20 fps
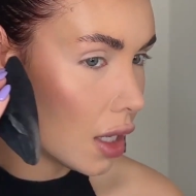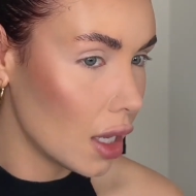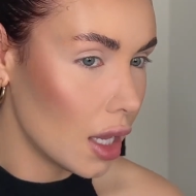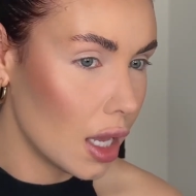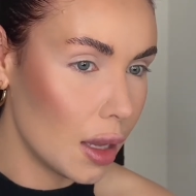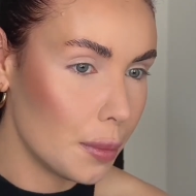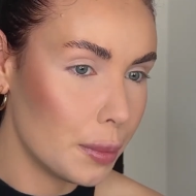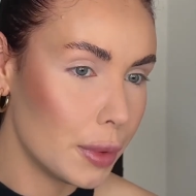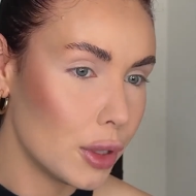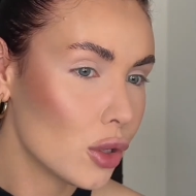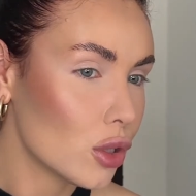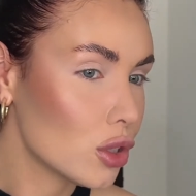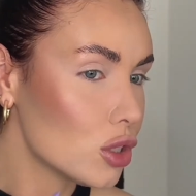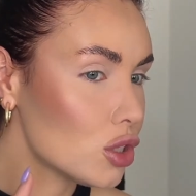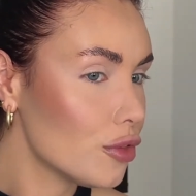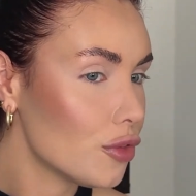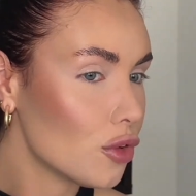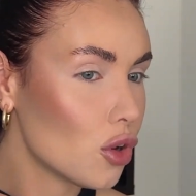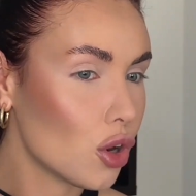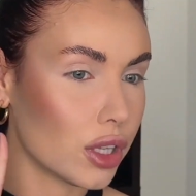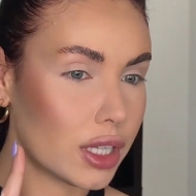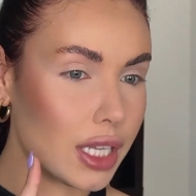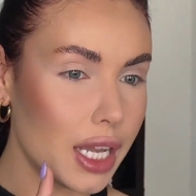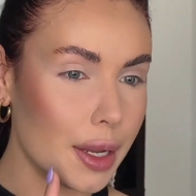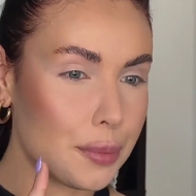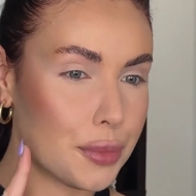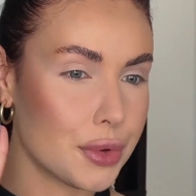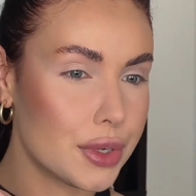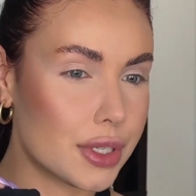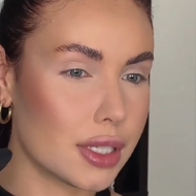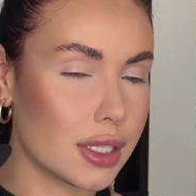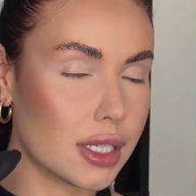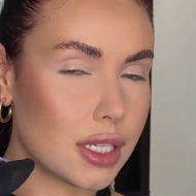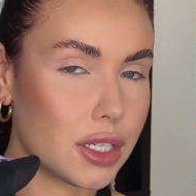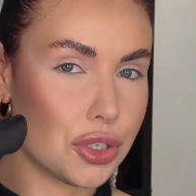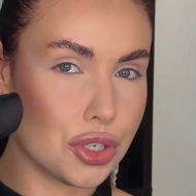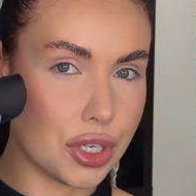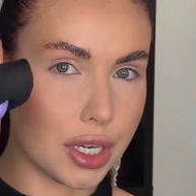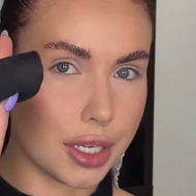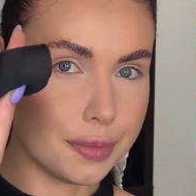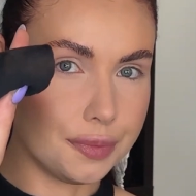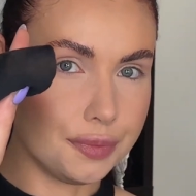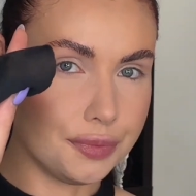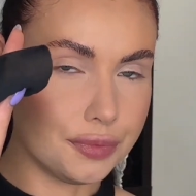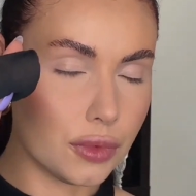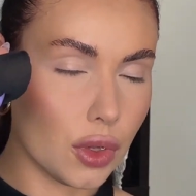And because you've got that precision